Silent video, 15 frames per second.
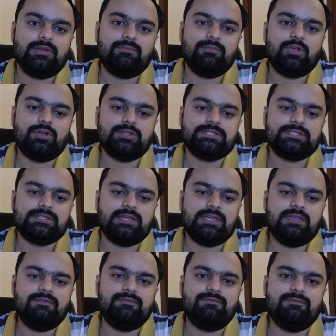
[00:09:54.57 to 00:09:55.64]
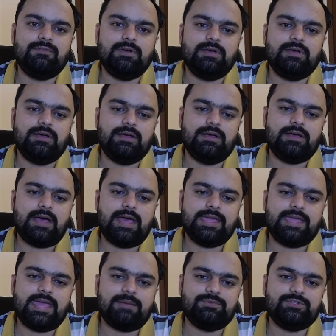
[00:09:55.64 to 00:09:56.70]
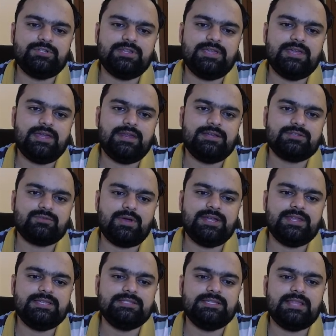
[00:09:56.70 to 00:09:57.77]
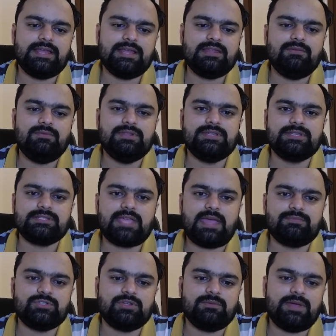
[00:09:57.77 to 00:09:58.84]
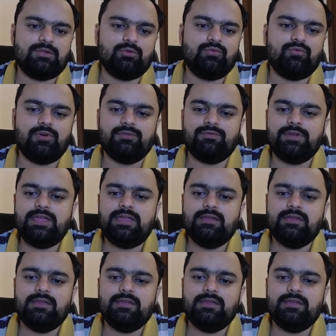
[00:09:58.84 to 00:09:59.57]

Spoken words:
because if I capture here, it's quite easy, like he will just capture my rook for free.